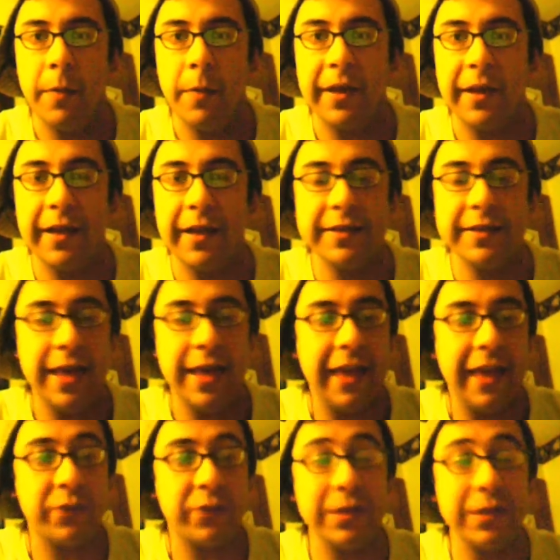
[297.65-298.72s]
because
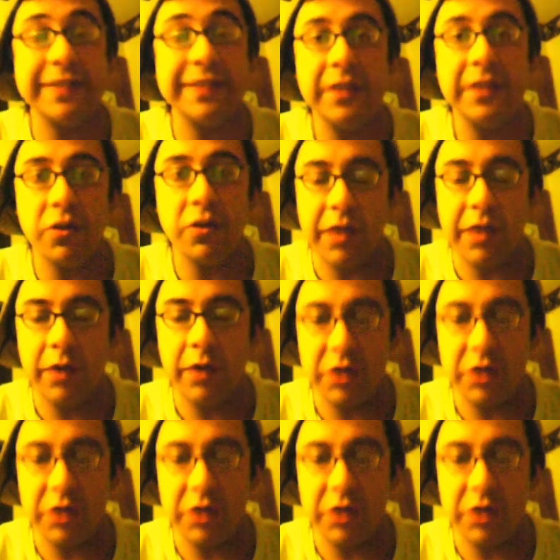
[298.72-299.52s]
it's real easy in Yu-Gi-Oh!